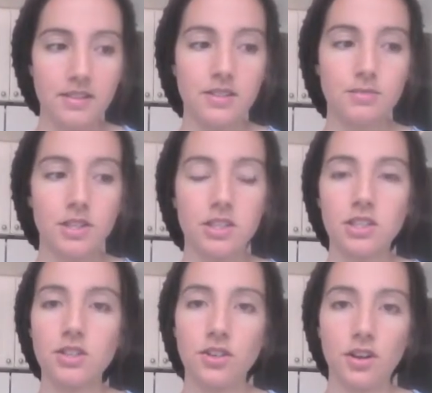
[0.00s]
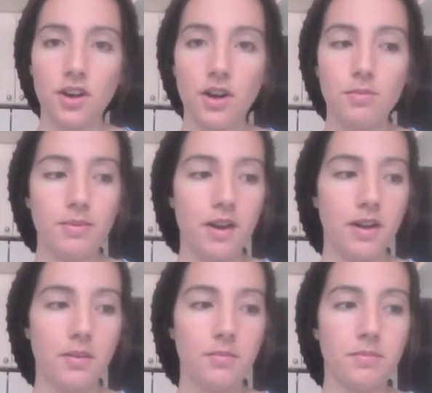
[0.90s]
especially in Europe,
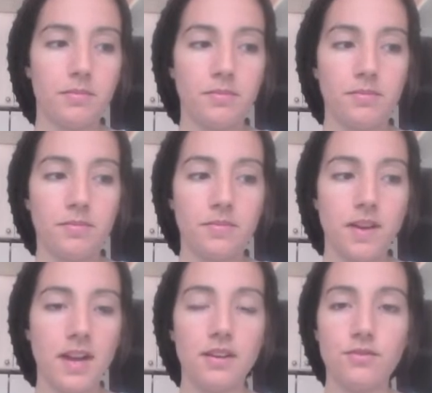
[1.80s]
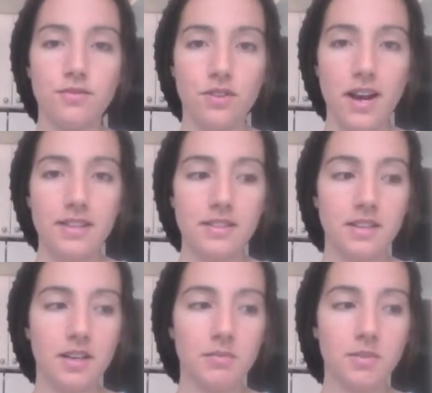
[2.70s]
and in France
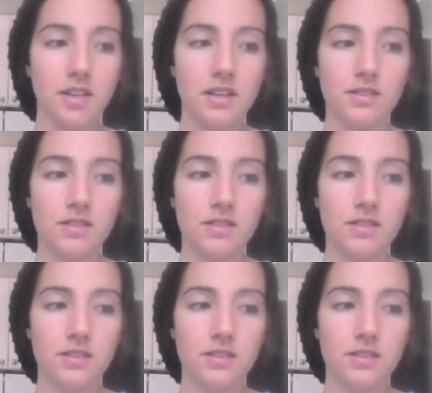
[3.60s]
namely.